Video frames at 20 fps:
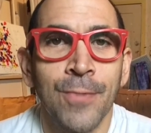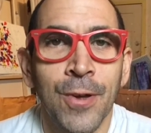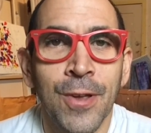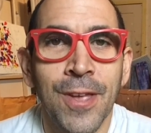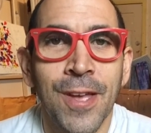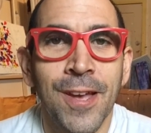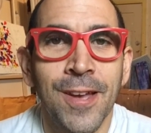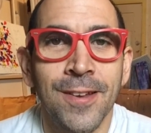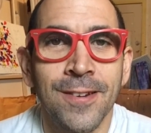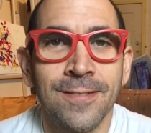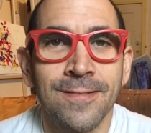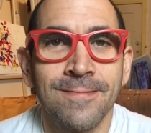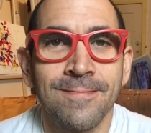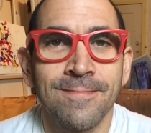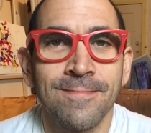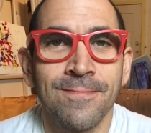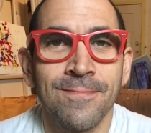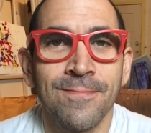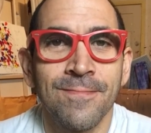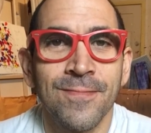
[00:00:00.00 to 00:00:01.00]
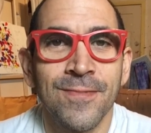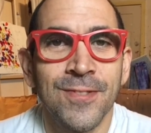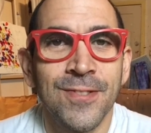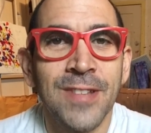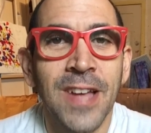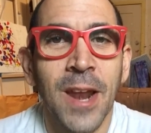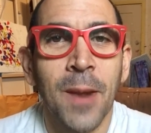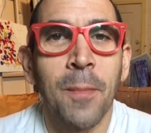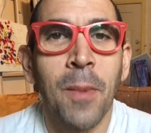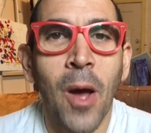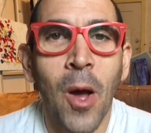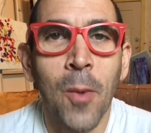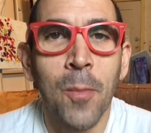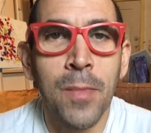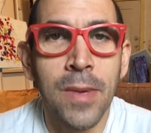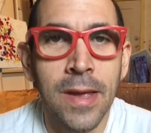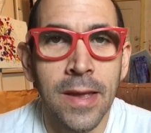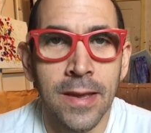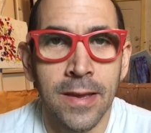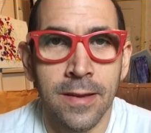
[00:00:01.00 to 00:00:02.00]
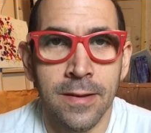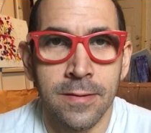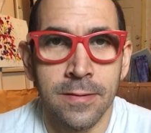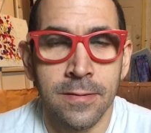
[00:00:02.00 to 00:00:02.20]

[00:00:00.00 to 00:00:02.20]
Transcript: Again, it's not about me.